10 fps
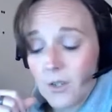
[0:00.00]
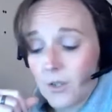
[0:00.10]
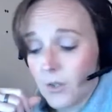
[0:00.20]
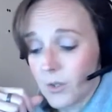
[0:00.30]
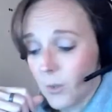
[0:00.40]

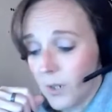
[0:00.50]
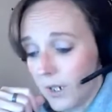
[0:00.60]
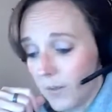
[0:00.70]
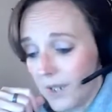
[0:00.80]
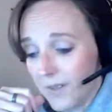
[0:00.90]
You're
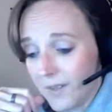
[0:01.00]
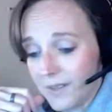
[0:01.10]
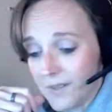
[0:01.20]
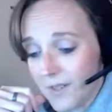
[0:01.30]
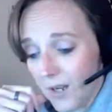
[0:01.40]
talking about
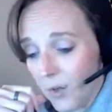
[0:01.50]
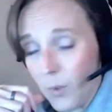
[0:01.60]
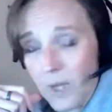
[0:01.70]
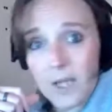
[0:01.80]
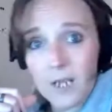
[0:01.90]
things that are
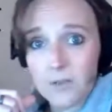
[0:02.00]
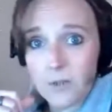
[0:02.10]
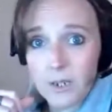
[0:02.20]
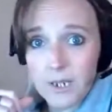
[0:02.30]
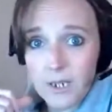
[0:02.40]
way out of
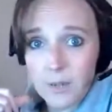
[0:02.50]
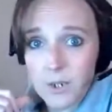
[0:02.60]
your league